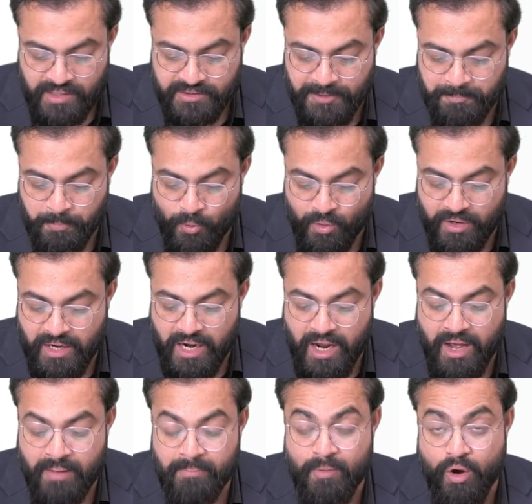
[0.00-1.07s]
the
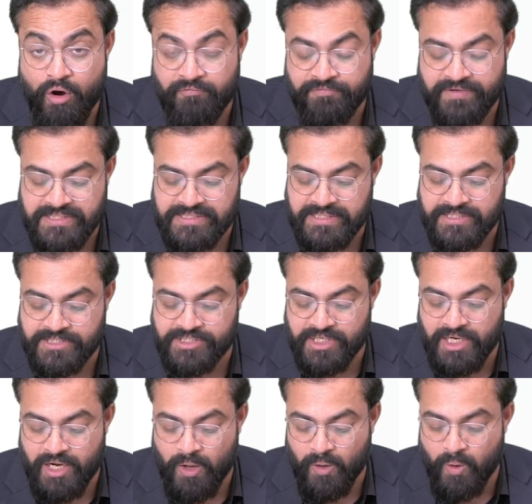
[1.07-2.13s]
program officer
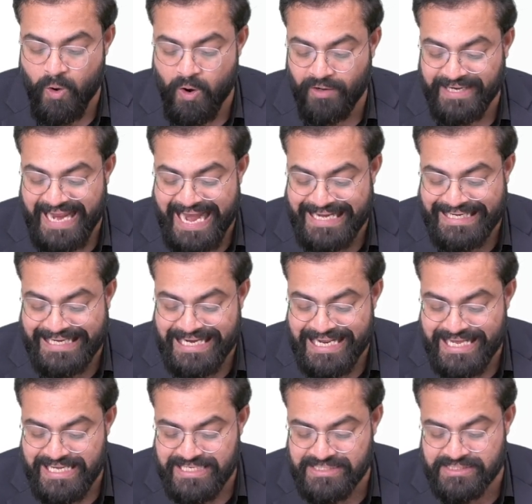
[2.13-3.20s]
shall allot at
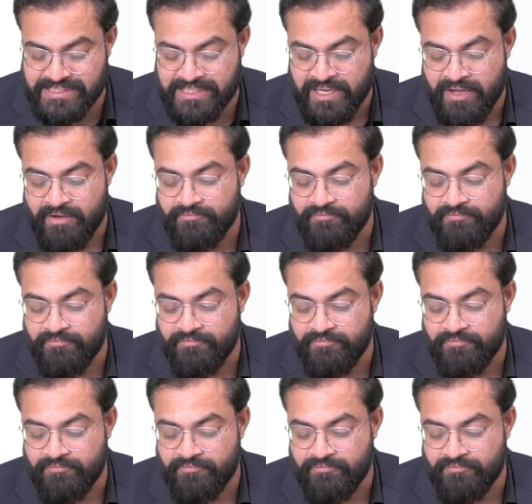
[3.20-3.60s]
least